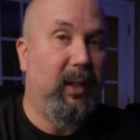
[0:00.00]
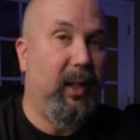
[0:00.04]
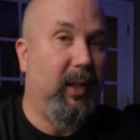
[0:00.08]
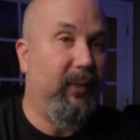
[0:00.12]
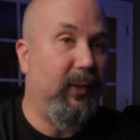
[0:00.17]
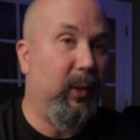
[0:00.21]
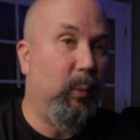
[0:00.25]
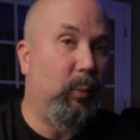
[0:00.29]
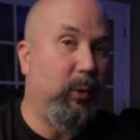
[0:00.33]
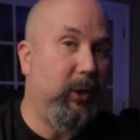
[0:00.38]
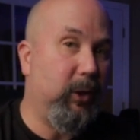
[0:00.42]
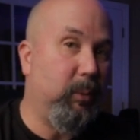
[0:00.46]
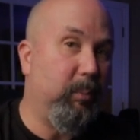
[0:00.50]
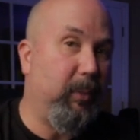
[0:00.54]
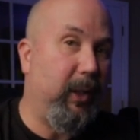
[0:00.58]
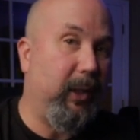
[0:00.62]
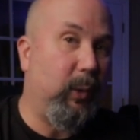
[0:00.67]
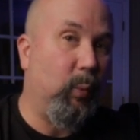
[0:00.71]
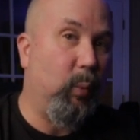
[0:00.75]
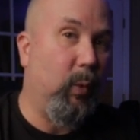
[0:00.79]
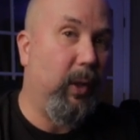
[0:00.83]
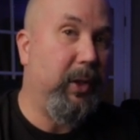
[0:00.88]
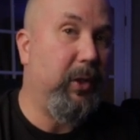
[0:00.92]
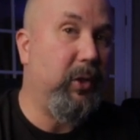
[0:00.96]
And then when you
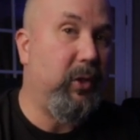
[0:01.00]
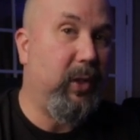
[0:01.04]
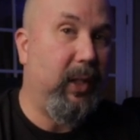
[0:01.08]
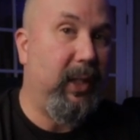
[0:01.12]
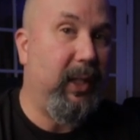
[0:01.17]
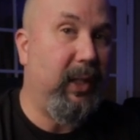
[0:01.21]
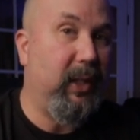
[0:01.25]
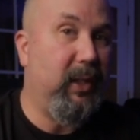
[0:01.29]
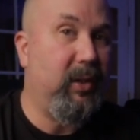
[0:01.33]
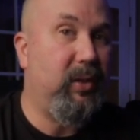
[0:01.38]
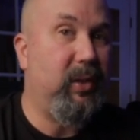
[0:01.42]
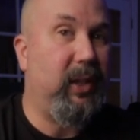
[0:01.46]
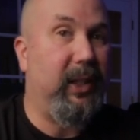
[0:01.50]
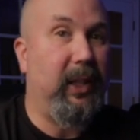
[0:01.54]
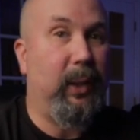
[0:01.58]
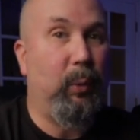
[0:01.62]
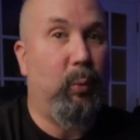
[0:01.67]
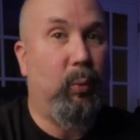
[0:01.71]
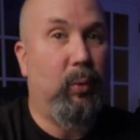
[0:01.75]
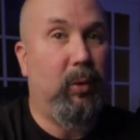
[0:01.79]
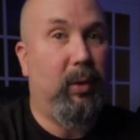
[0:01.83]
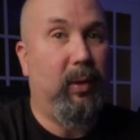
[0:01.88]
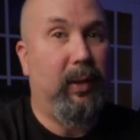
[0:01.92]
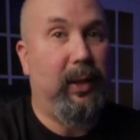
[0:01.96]
make one change,
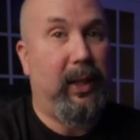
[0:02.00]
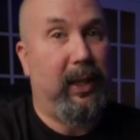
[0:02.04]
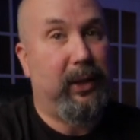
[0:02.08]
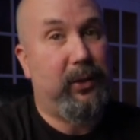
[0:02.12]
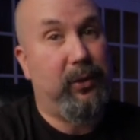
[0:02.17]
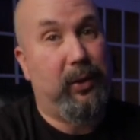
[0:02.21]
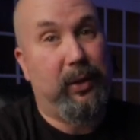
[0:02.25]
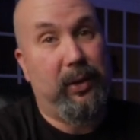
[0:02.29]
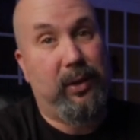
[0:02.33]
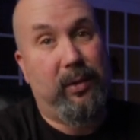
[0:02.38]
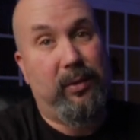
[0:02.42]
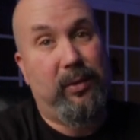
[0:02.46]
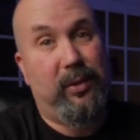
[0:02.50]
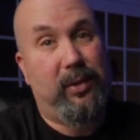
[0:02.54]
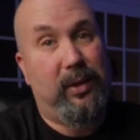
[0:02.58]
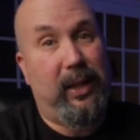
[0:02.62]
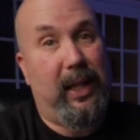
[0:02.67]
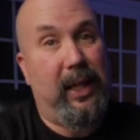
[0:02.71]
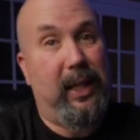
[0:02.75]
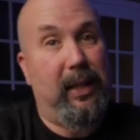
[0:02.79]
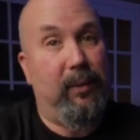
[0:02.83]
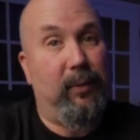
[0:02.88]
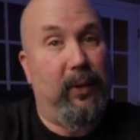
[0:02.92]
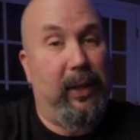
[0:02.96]
it will actually
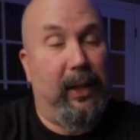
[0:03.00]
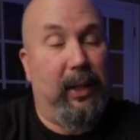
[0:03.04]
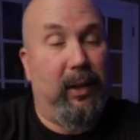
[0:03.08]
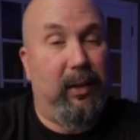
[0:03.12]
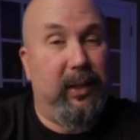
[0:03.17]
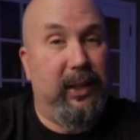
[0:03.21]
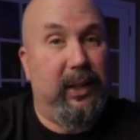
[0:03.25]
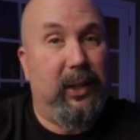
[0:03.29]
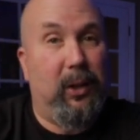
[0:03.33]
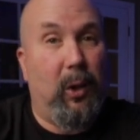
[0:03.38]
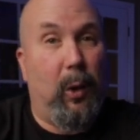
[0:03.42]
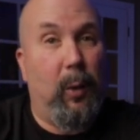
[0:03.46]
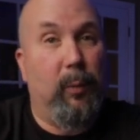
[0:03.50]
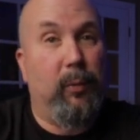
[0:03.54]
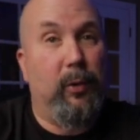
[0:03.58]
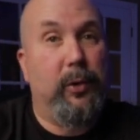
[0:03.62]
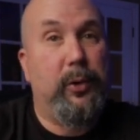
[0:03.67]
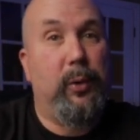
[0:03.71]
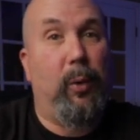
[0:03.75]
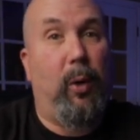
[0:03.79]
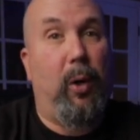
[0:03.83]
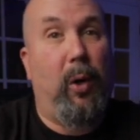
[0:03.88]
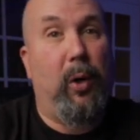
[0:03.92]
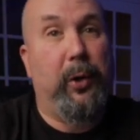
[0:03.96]
save and link over
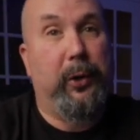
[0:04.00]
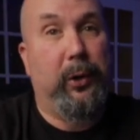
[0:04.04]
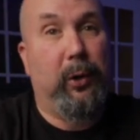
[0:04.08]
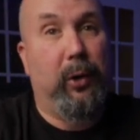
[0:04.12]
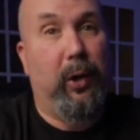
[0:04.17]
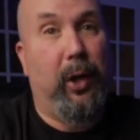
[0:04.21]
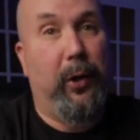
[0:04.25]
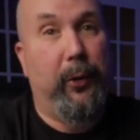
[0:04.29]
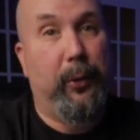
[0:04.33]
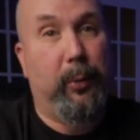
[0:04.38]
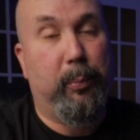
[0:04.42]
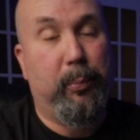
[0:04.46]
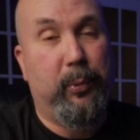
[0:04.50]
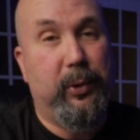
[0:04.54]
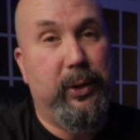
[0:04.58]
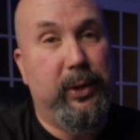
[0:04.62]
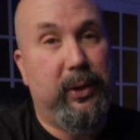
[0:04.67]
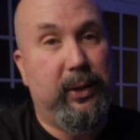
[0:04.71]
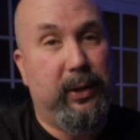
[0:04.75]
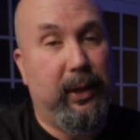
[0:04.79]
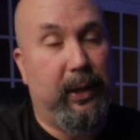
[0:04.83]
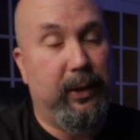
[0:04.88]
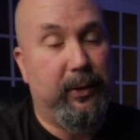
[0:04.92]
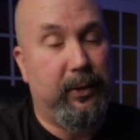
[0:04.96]
to all your other
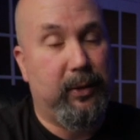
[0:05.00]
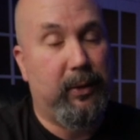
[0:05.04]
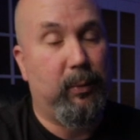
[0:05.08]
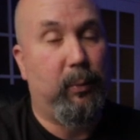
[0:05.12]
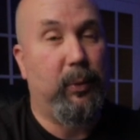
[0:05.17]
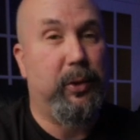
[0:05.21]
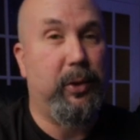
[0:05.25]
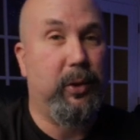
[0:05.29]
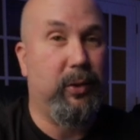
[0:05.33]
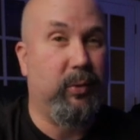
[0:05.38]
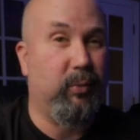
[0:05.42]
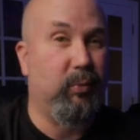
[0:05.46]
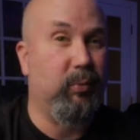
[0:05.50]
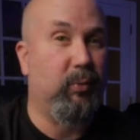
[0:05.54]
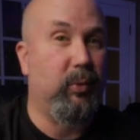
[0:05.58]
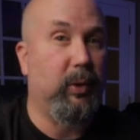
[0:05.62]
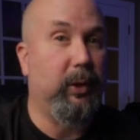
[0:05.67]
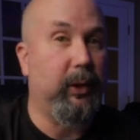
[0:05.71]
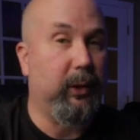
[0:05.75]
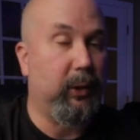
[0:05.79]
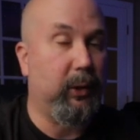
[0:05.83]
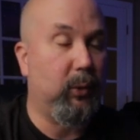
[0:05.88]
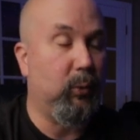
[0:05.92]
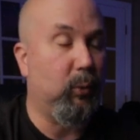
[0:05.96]
presets, which is
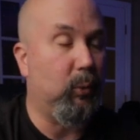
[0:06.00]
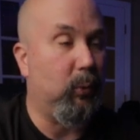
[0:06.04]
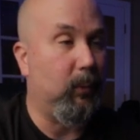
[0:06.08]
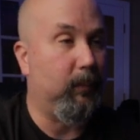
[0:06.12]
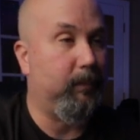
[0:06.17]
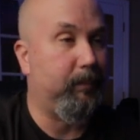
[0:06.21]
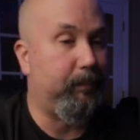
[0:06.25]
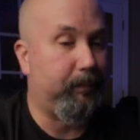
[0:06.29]
really cool.